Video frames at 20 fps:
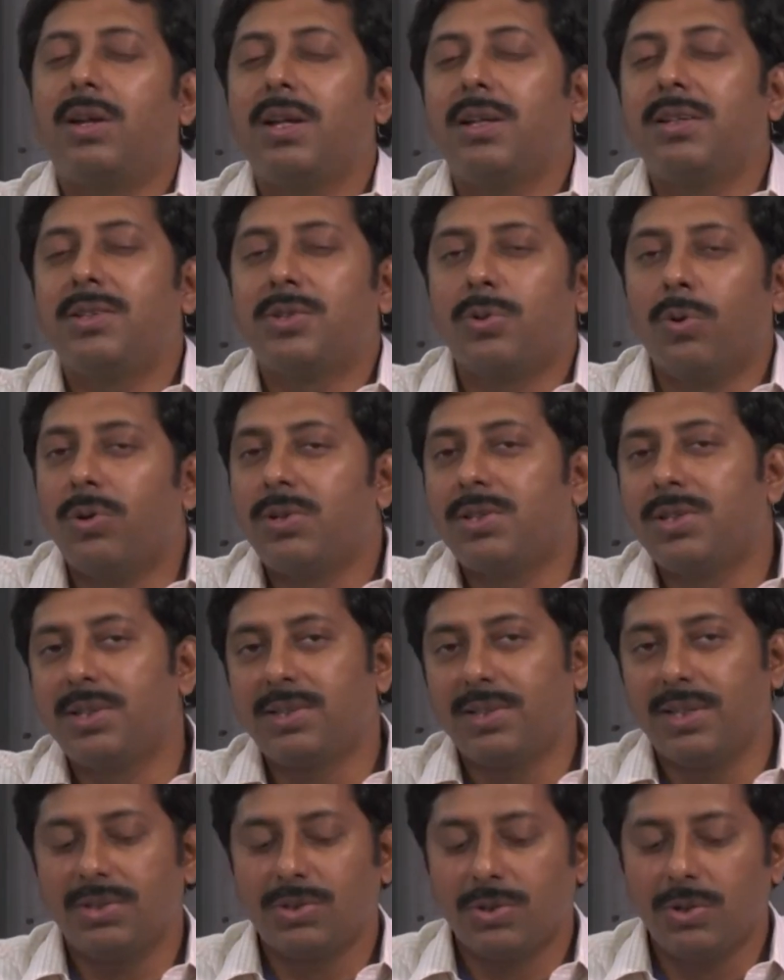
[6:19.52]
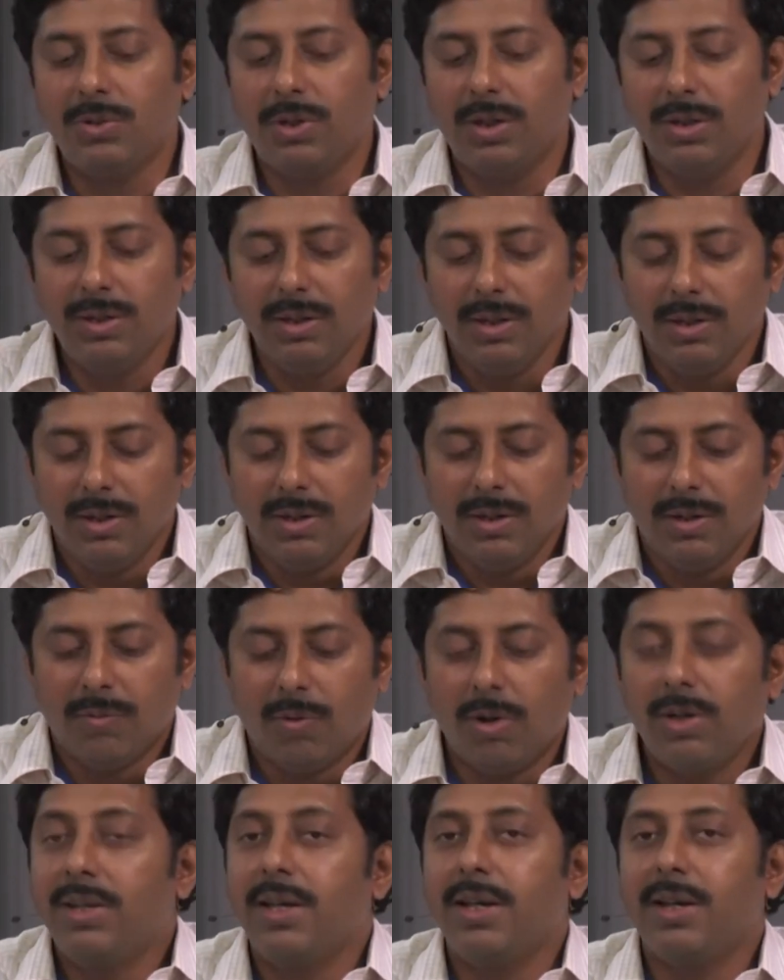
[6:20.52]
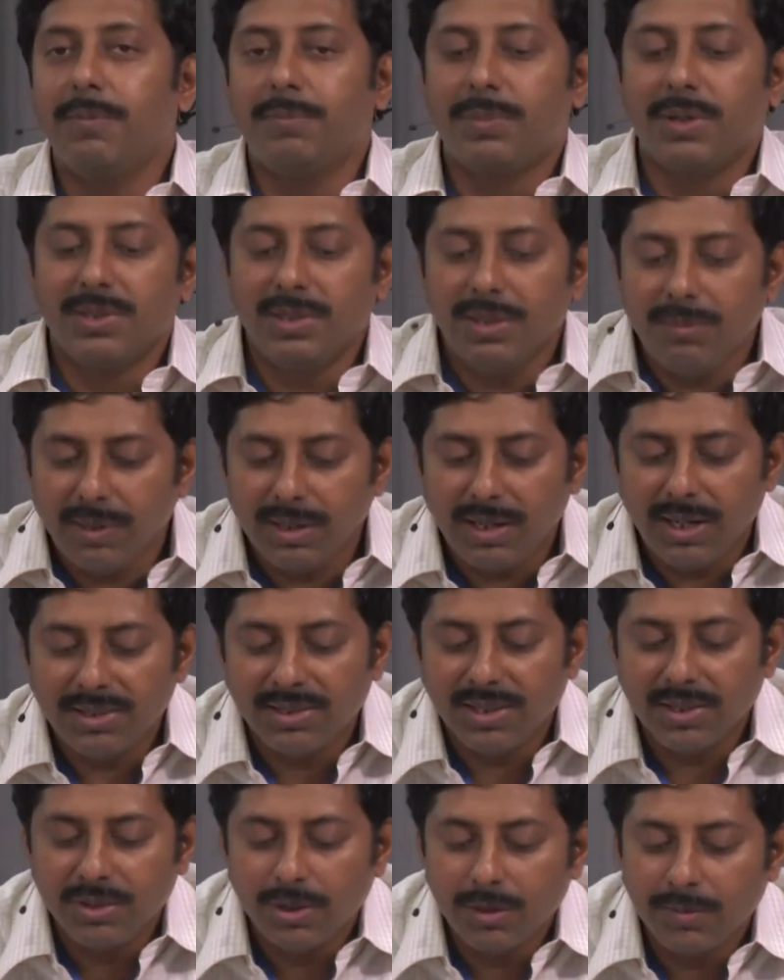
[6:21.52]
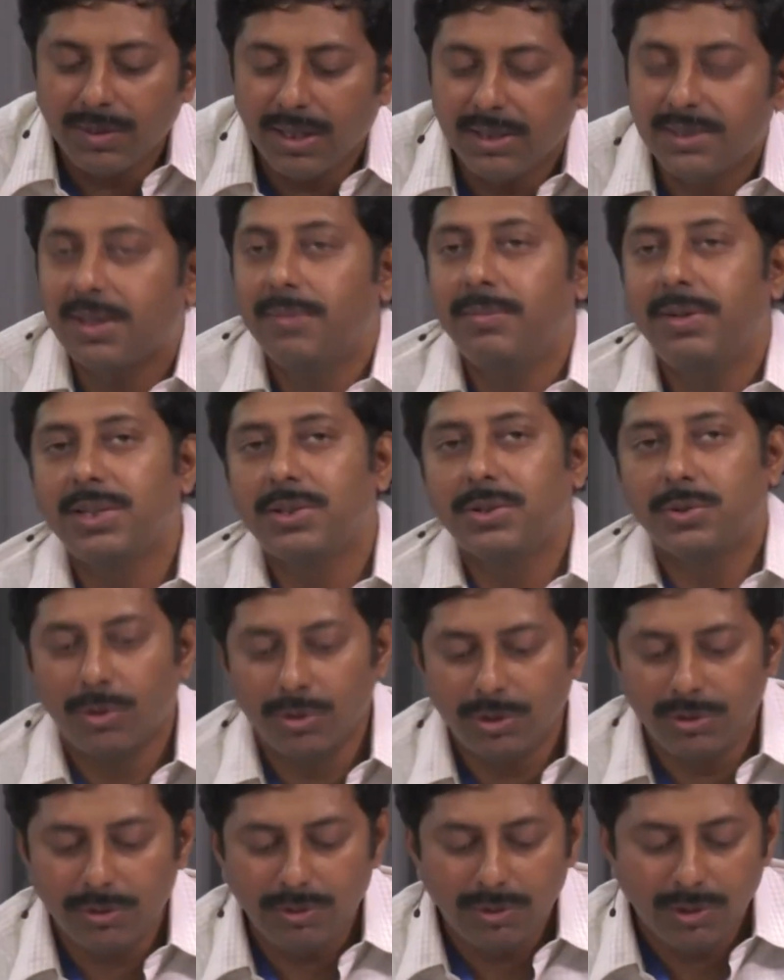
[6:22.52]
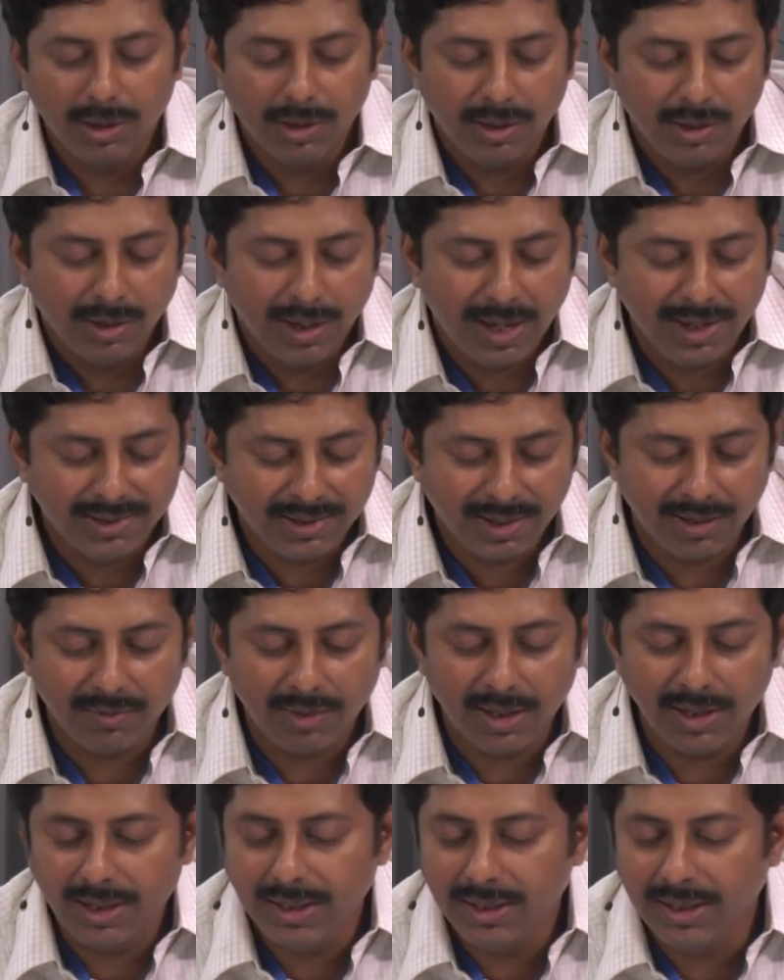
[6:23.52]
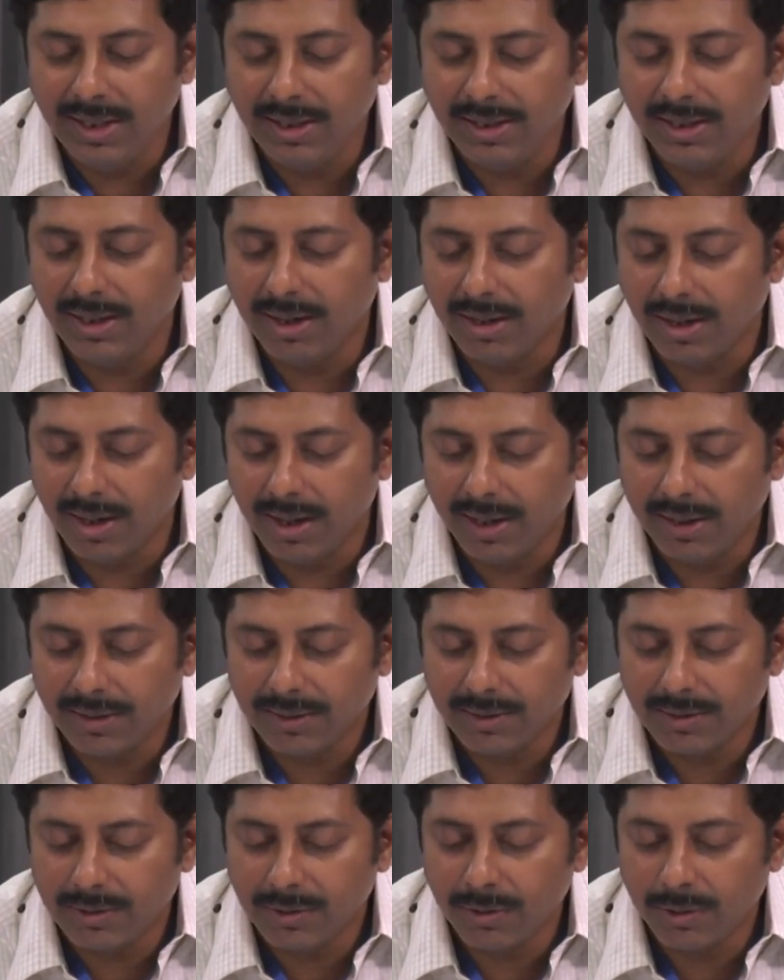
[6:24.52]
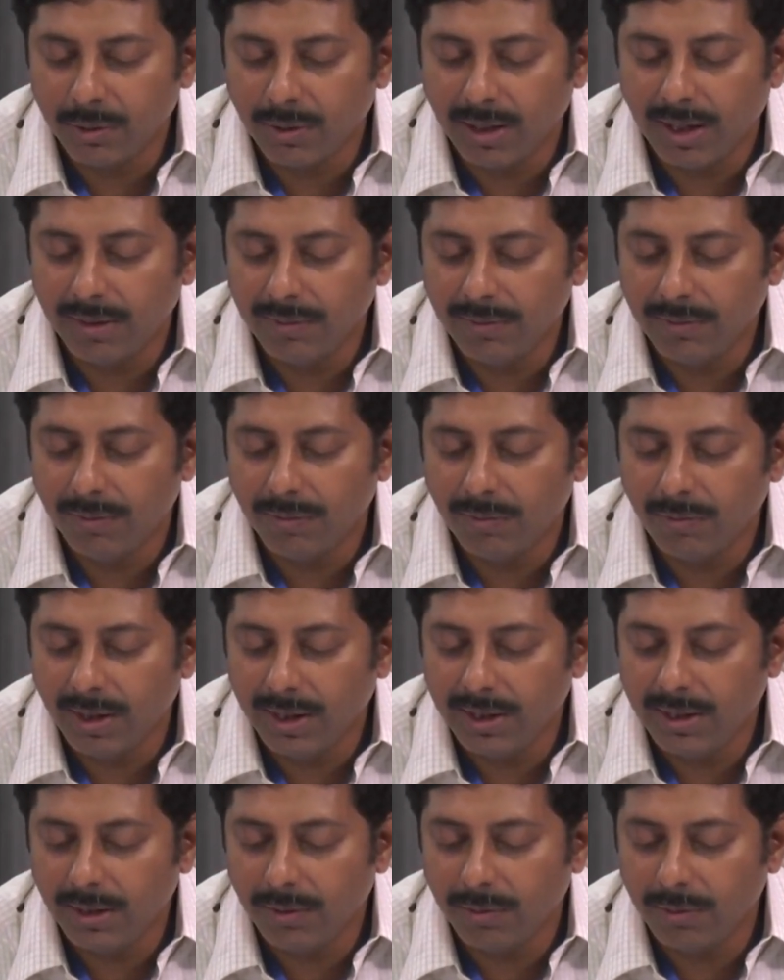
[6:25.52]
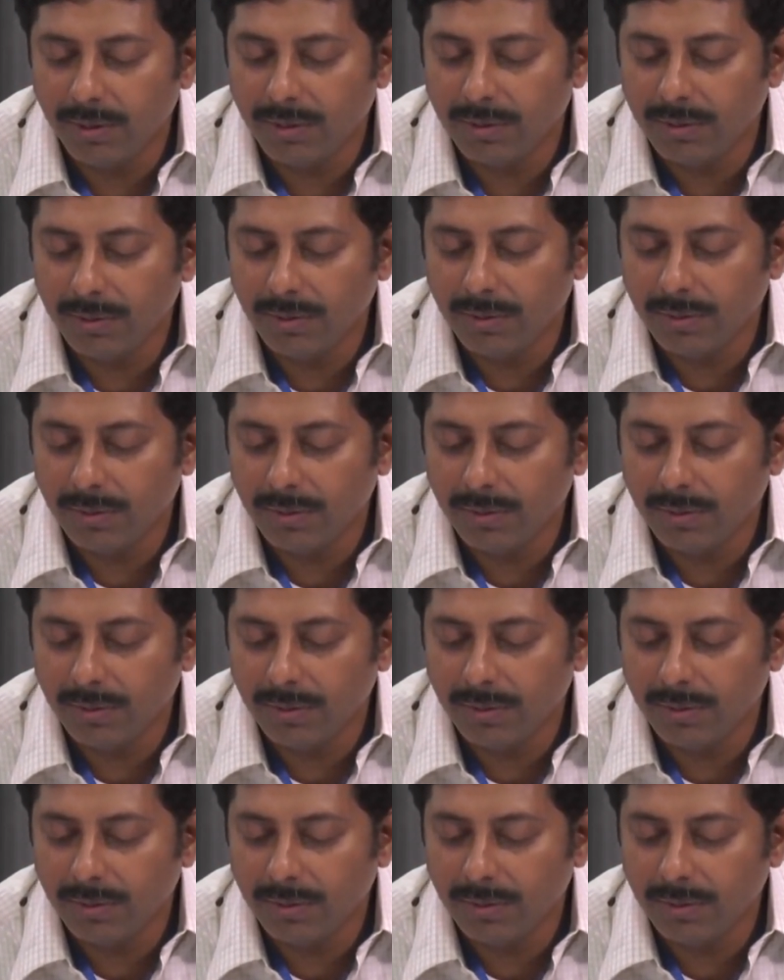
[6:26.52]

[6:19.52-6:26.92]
are the sources and so on, what they represent, but let's assume that somebody has told you x and y are linearly related. So, you have y equal to